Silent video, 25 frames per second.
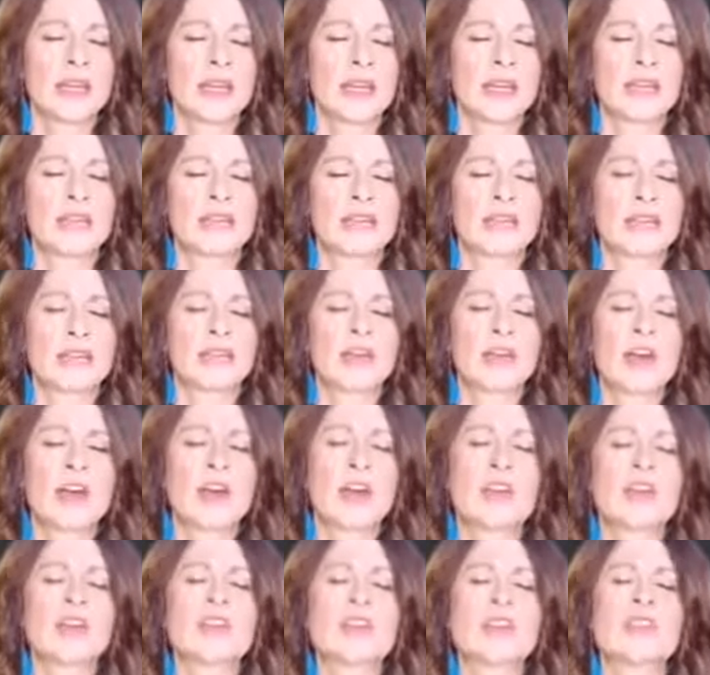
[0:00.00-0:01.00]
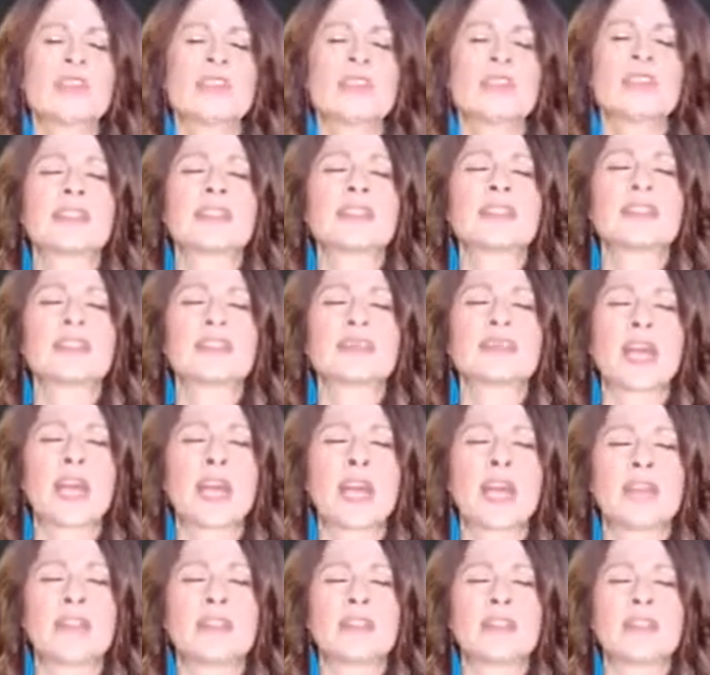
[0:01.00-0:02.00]
And from this
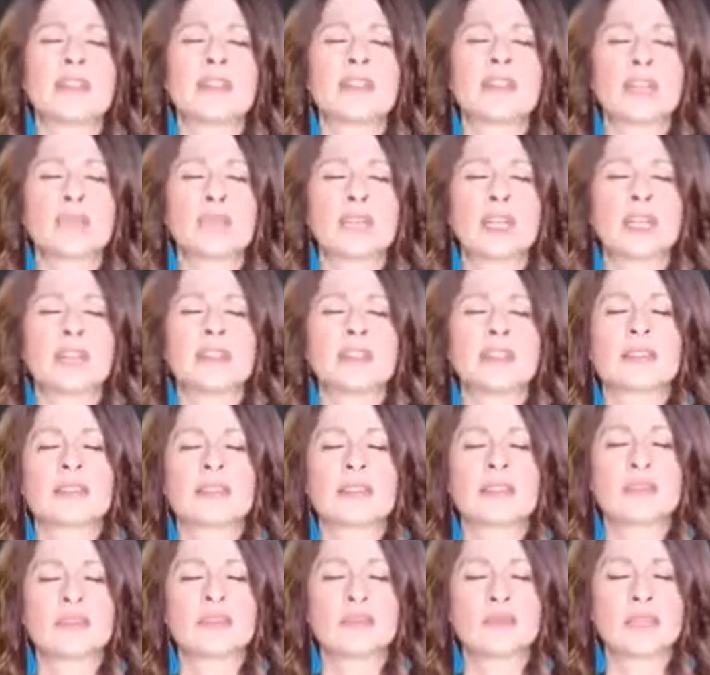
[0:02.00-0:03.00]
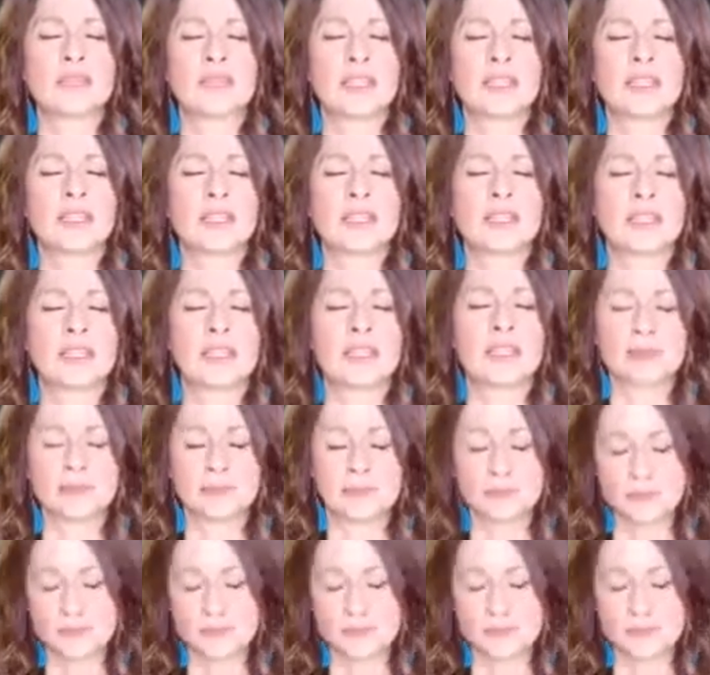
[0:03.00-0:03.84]
expanded space of being,